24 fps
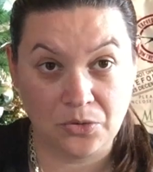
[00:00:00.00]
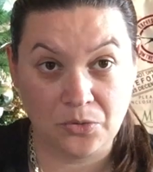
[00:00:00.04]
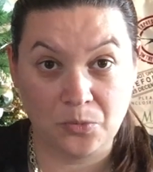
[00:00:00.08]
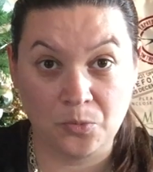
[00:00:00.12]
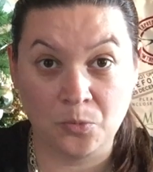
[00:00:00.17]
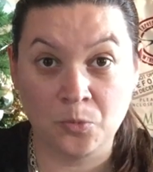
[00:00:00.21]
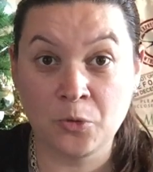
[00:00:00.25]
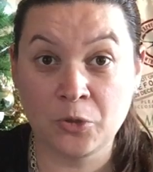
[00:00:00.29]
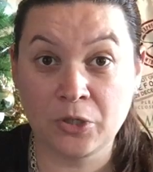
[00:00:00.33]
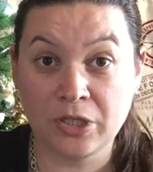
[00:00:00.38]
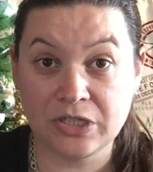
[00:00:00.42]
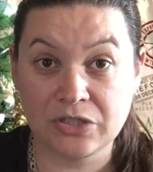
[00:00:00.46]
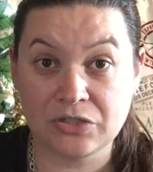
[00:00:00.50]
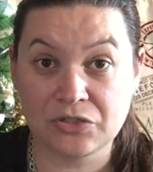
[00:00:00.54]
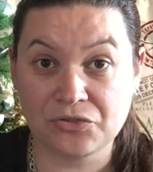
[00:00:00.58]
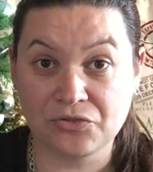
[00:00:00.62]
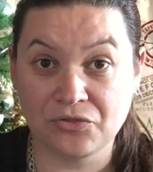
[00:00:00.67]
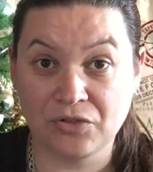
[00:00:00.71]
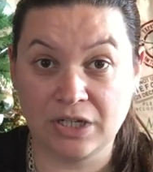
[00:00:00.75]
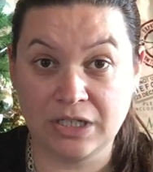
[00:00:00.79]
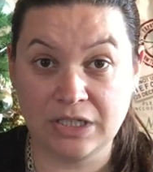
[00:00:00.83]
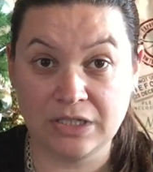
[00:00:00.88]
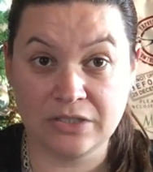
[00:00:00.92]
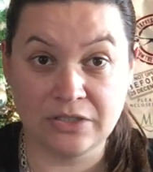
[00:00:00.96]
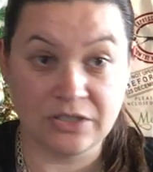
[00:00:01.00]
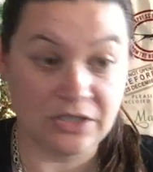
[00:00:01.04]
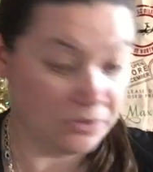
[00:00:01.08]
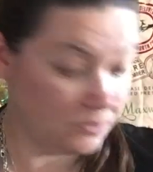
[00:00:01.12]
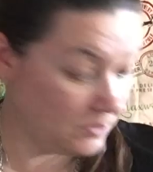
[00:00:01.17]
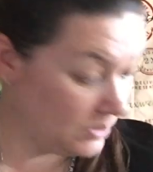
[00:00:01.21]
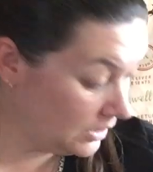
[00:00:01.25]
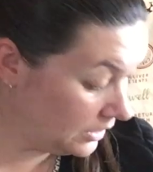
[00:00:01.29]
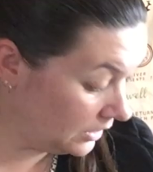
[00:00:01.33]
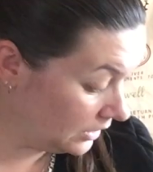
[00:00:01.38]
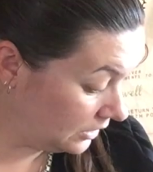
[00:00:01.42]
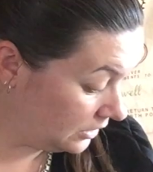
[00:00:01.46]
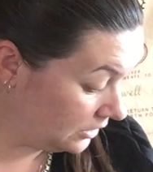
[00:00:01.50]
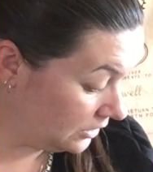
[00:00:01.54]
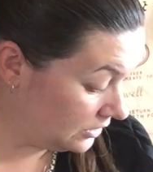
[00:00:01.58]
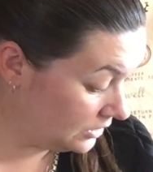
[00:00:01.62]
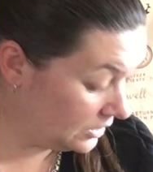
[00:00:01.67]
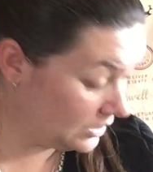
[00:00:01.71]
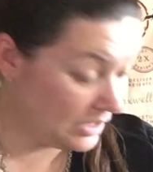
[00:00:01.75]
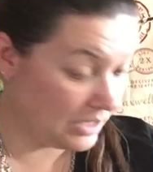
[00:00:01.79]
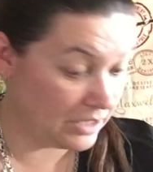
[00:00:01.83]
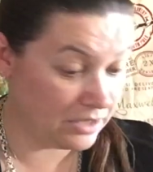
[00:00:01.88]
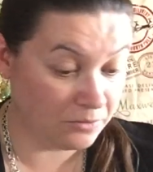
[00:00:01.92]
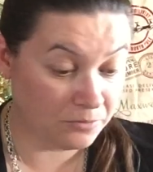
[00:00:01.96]
we'll get straight into it,
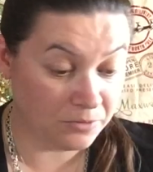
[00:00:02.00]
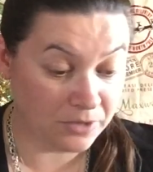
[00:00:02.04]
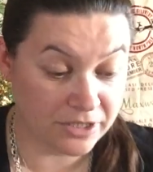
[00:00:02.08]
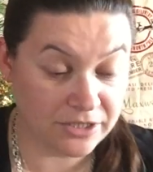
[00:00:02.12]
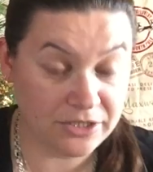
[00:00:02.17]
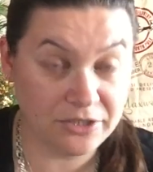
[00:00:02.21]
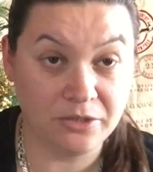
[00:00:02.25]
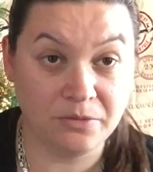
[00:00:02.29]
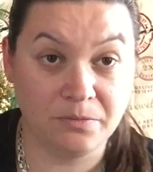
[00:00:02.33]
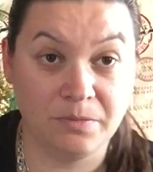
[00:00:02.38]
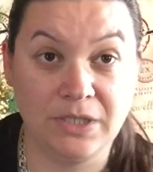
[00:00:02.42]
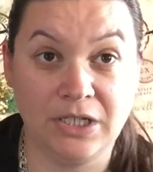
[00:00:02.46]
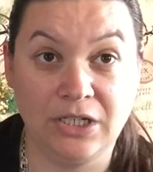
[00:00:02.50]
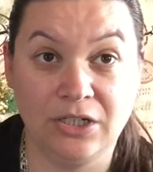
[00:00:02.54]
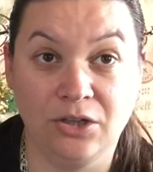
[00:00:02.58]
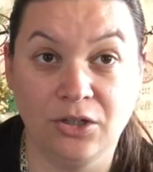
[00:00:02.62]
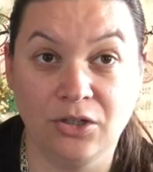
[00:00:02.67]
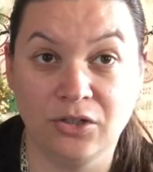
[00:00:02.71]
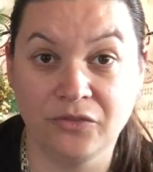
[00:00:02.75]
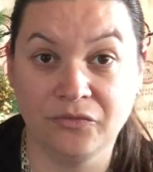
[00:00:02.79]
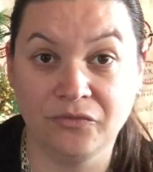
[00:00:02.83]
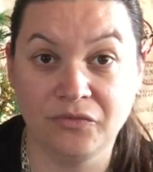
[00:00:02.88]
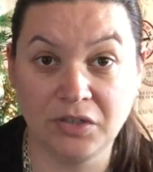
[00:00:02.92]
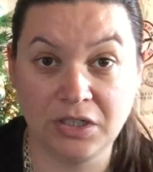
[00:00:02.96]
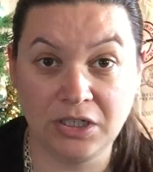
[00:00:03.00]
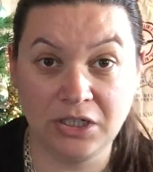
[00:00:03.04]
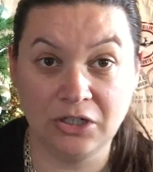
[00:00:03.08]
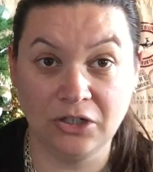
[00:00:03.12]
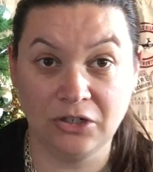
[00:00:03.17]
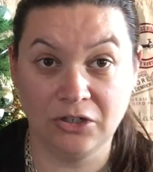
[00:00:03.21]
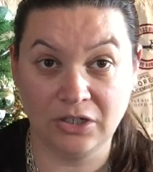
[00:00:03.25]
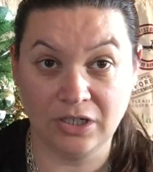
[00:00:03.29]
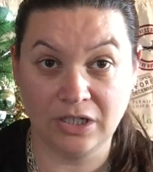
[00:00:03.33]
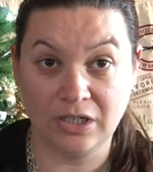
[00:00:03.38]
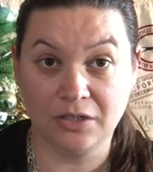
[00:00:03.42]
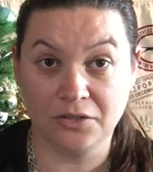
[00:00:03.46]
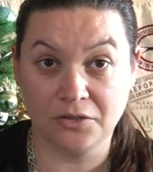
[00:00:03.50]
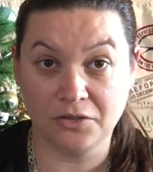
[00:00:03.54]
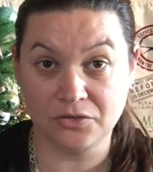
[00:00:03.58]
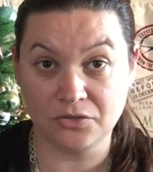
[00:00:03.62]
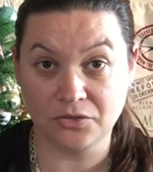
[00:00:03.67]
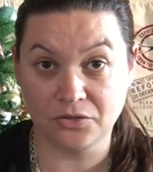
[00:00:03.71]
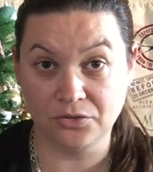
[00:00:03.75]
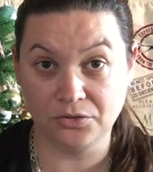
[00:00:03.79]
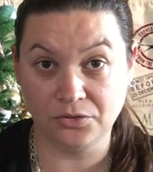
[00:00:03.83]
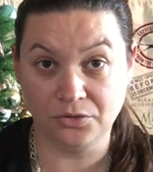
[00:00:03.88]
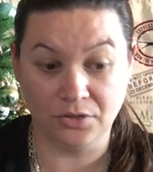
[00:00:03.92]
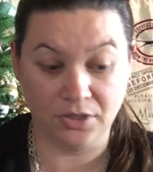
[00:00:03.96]
because otherwise it'll be a long video, and I
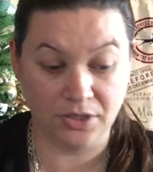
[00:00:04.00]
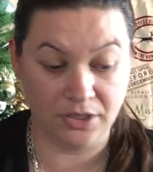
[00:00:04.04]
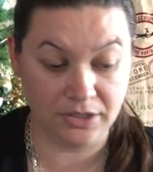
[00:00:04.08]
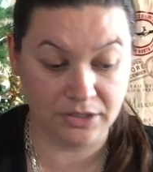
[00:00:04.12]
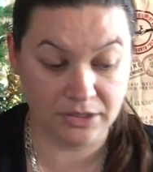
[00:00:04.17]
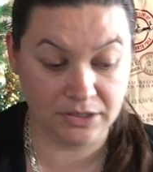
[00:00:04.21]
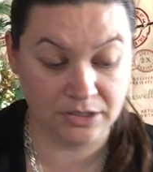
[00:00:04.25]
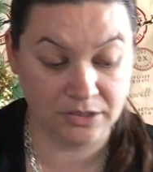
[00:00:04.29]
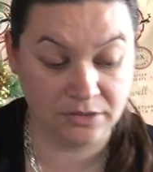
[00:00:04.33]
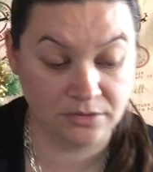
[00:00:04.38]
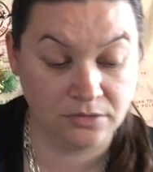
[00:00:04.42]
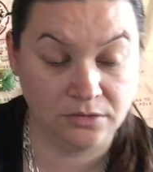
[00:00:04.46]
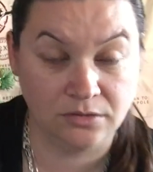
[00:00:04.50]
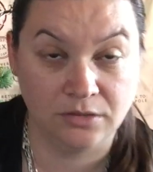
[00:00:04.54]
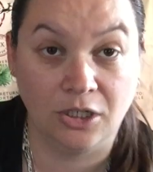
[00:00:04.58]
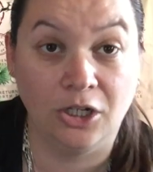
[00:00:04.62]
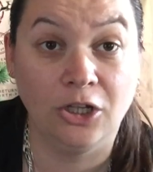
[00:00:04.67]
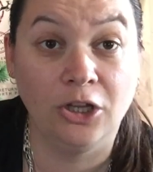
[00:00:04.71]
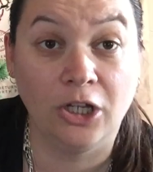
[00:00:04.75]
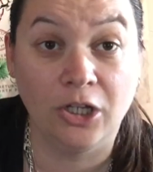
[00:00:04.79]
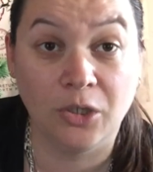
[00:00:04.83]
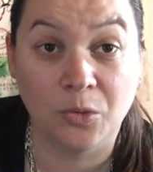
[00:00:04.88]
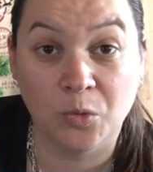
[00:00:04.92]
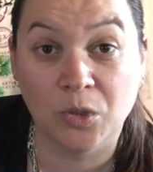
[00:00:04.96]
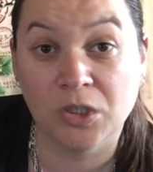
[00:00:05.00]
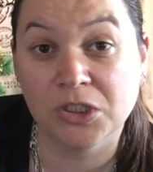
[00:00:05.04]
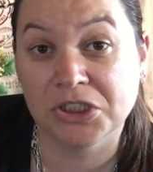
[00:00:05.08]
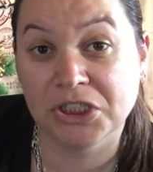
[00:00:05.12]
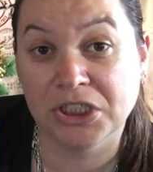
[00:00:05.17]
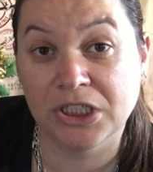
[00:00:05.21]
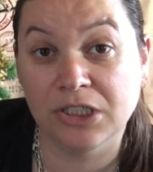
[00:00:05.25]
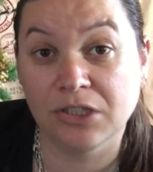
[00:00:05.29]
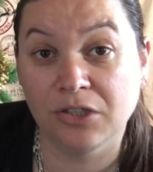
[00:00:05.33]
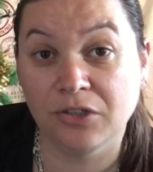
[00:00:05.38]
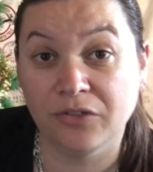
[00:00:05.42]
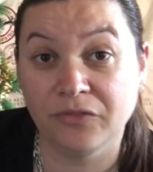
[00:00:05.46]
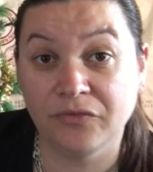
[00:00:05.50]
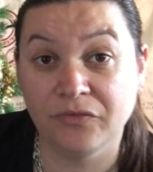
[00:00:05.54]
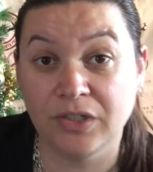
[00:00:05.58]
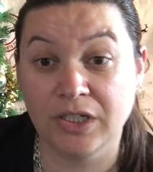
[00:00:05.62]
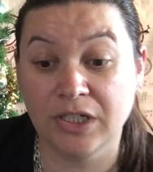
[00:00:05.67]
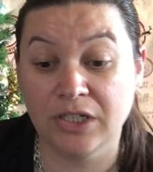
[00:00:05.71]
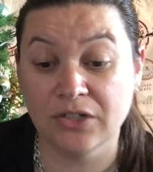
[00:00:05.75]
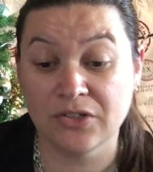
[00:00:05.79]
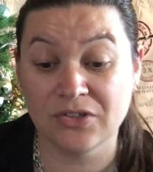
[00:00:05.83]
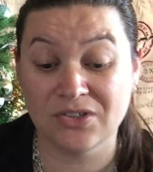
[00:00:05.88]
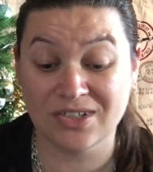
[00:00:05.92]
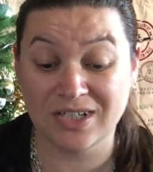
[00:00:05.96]
like watching long
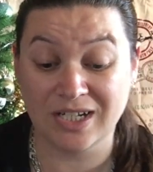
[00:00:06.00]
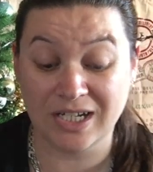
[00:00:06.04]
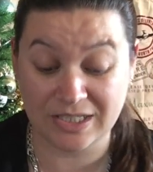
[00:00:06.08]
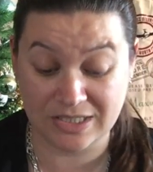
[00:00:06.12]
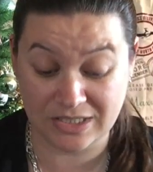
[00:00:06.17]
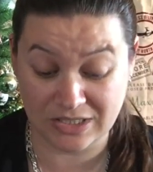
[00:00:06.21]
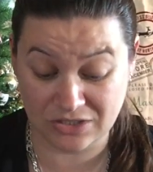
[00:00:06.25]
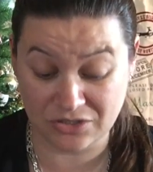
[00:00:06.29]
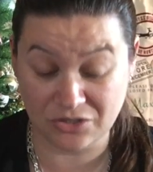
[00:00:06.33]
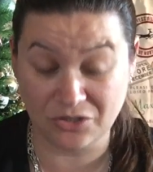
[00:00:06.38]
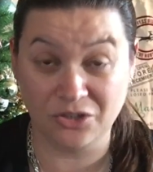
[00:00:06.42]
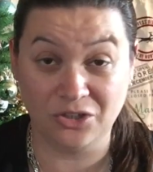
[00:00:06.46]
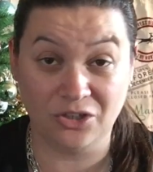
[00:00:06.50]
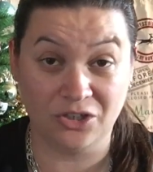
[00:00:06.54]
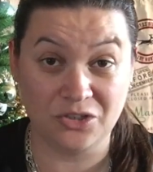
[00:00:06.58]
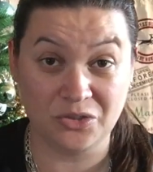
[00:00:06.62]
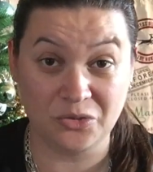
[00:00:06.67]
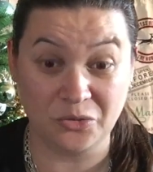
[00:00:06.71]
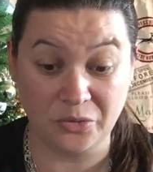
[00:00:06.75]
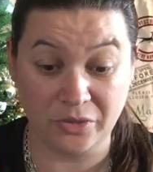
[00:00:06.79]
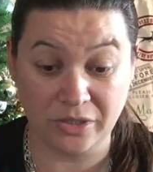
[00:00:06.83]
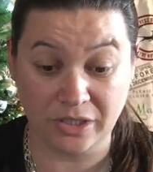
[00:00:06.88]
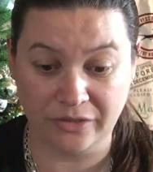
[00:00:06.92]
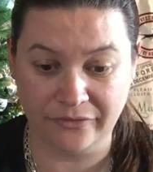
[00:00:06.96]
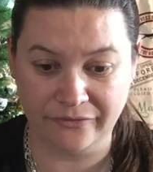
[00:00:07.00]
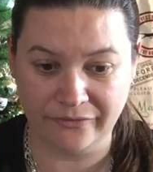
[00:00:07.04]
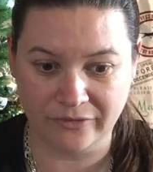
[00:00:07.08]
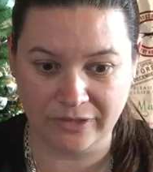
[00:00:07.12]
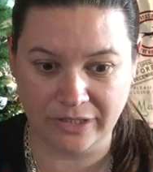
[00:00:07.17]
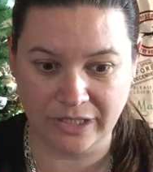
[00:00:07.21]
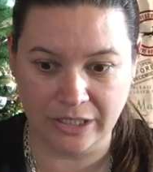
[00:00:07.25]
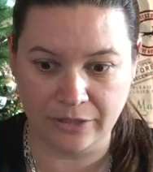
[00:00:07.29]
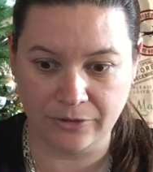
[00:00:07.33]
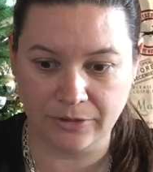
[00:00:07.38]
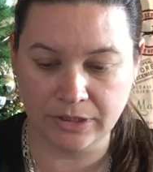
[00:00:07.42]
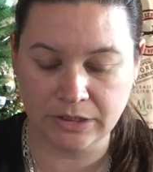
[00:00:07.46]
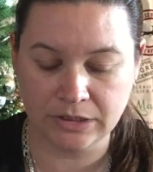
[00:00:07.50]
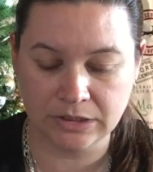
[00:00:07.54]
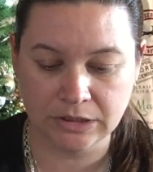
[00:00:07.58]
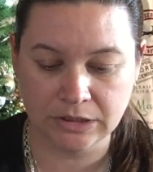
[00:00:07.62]
videos. I just don't like talking for an hour.